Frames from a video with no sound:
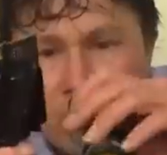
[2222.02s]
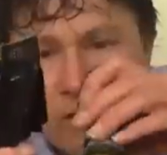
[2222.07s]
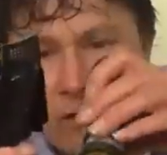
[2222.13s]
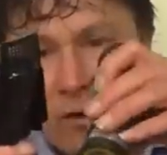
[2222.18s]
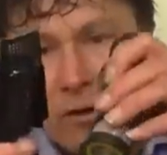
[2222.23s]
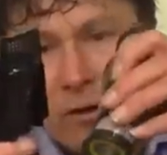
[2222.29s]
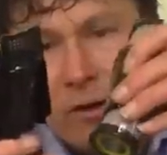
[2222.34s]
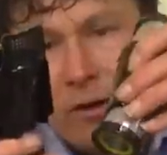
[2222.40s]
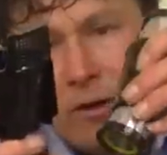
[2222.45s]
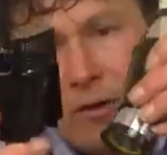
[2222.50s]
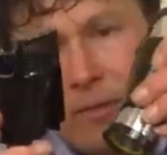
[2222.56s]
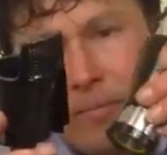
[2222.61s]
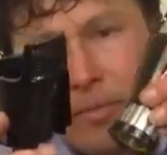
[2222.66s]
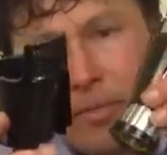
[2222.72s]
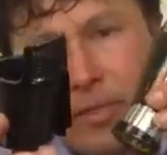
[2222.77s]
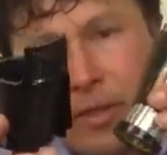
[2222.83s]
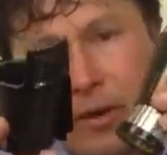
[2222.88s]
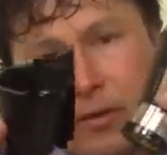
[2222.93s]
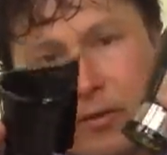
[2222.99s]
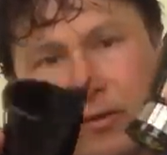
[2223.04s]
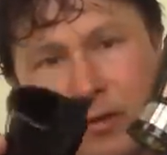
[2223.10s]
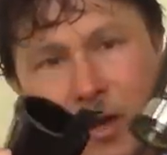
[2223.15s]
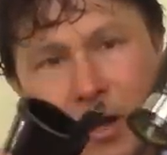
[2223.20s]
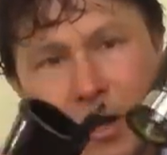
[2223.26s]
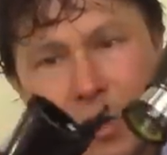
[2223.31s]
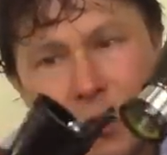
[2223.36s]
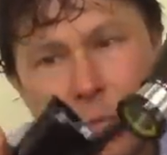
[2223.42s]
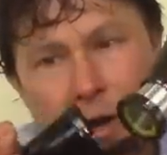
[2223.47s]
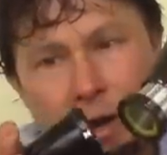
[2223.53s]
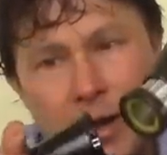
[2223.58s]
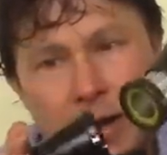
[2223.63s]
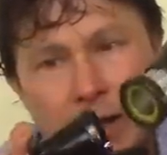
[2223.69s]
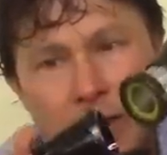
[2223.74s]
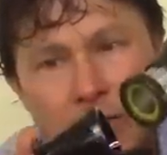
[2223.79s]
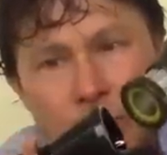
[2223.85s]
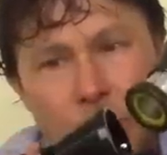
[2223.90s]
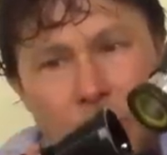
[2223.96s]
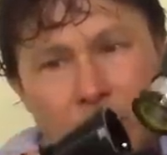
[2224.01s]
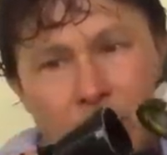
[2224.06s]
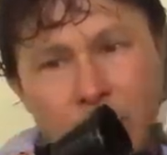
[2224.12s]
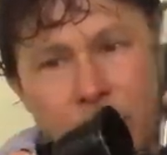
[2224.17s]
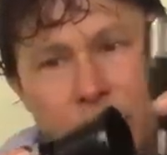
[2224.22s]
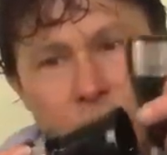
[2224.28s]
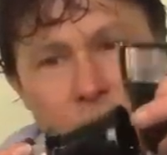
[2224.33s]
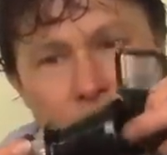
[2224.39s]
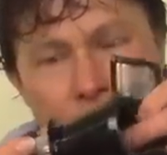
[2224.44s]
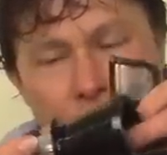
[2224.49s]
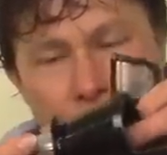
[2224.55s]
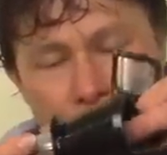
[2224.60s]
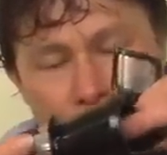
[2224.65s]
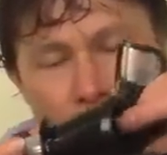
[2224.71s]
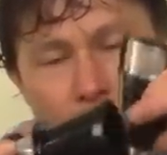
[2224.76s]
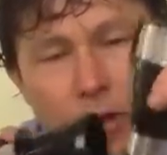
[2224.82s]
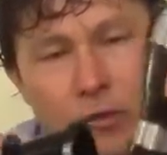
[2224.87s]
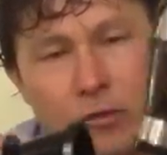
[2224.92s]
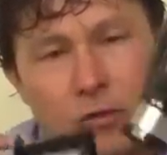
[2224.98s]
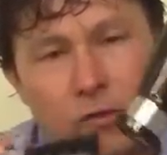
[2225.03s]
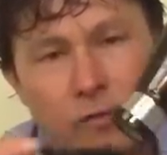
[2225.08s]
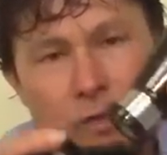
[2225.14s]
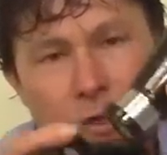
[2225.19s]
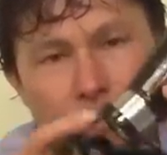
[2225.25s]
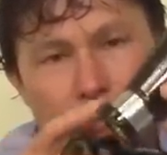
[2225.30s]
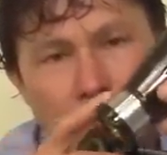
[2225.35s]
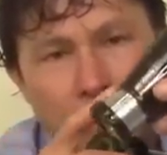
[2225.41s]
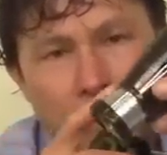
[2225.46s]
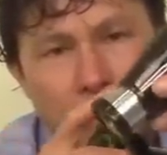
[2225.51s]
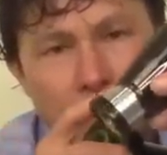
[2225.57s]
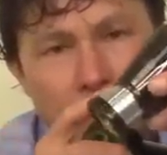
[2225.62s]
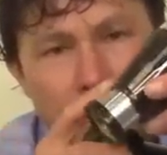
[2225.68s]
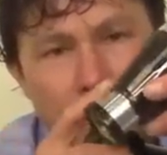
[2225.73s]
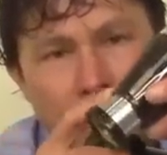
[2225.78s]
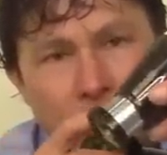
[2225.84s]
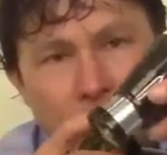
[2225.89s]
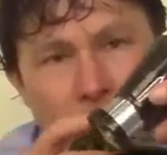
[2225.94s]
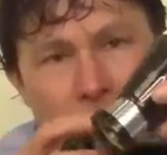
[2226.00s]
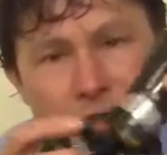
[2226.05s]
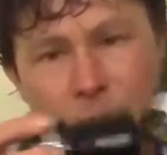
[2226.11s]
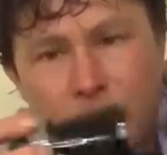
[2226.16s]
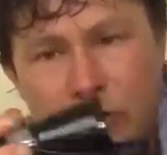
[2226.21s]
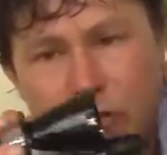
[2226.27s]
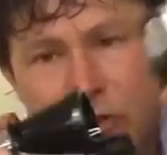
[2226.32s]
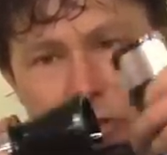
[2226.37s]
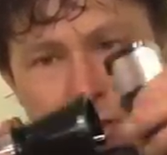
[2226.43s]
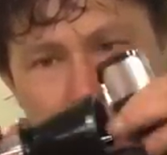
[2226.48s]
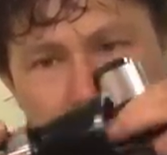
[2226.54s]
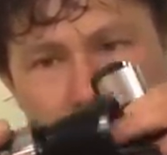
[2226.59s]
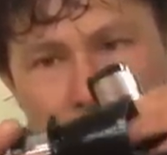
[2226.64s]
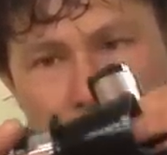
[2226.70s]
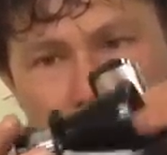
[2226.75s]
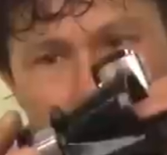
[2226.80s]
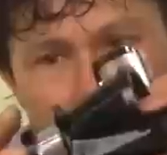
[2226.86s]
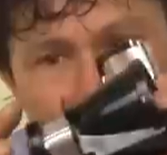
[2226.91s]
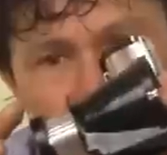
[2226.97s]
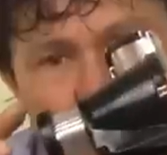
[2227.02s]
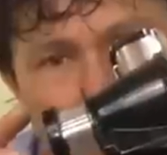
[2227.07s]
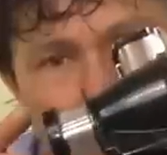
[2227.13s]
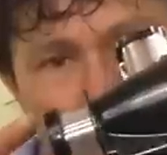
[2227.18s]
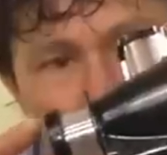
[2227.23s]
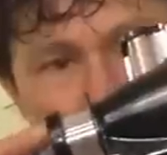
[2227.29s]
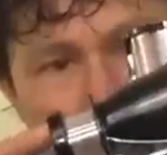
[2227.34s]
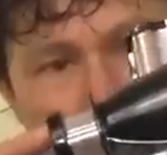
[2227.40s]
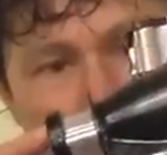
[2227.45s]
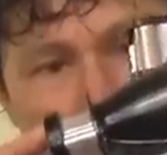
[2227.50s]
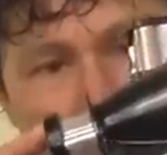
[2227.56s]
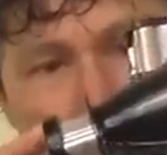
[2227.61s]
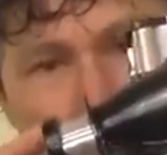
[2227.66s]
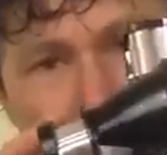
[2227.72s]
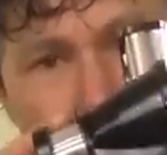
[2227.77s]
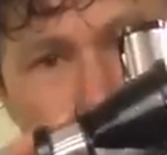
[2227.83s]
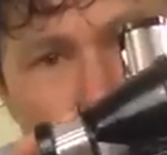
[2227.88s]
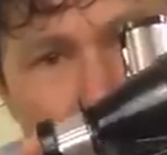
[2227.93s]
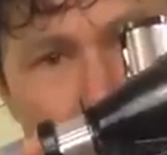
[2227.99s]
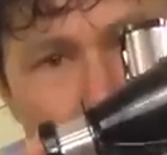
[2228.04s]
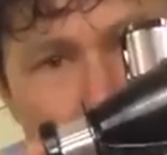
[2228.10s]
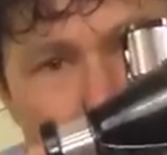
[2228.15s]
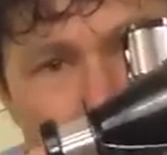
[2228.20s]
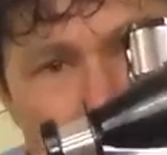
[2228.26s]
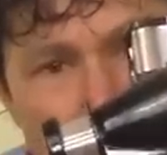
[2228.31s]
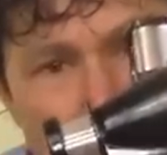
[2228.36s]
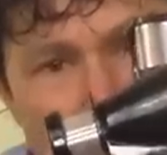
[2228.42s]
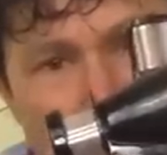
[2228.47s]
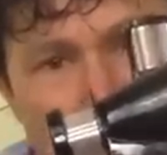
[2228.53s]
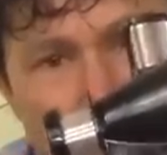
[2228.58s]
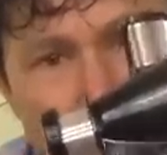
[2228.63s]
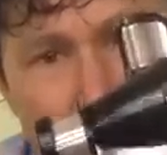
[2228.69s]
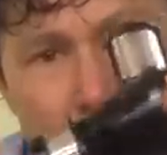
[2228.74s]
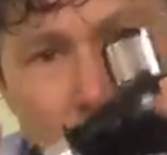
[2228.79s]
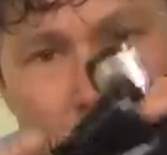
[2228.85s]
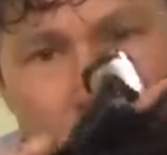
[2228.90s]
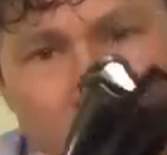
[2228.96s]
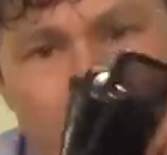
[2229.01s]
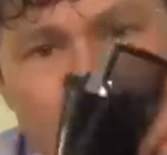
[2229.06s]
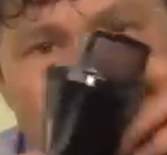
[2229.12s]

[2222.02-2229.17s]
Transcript: here. That is not quite as rel relatively apparent on this machine. You basically have like a nice ring right here, as